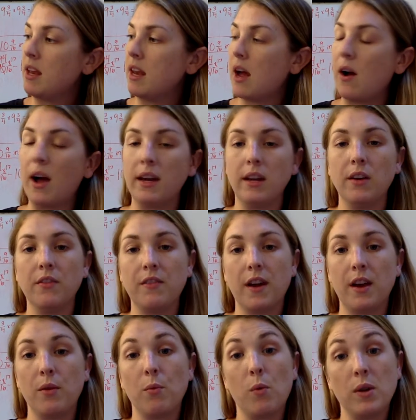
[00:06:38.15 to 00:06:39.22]
Now I need to
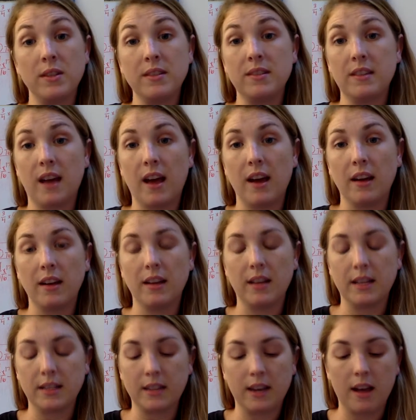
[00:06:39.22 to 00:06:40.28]
find one side, and
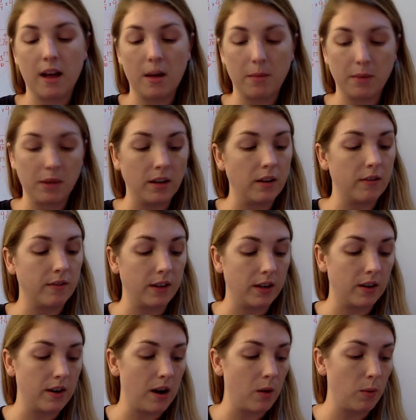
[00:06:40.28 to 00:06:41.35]
that's going to help me
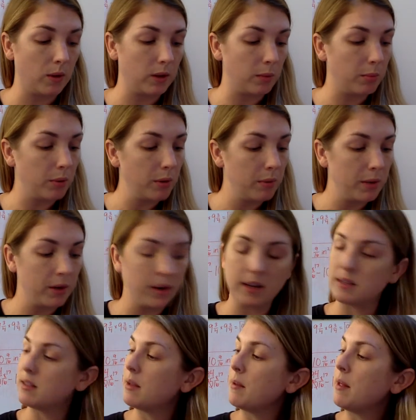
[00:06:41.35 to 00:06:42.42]
figure out what the perimeter
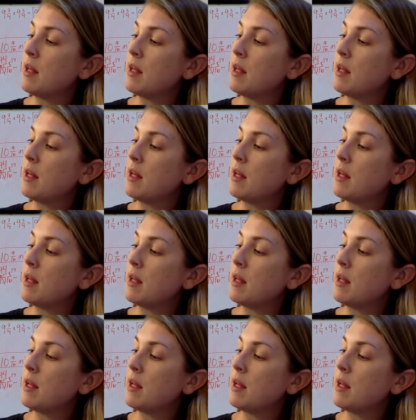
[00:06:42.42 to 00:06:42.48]
is.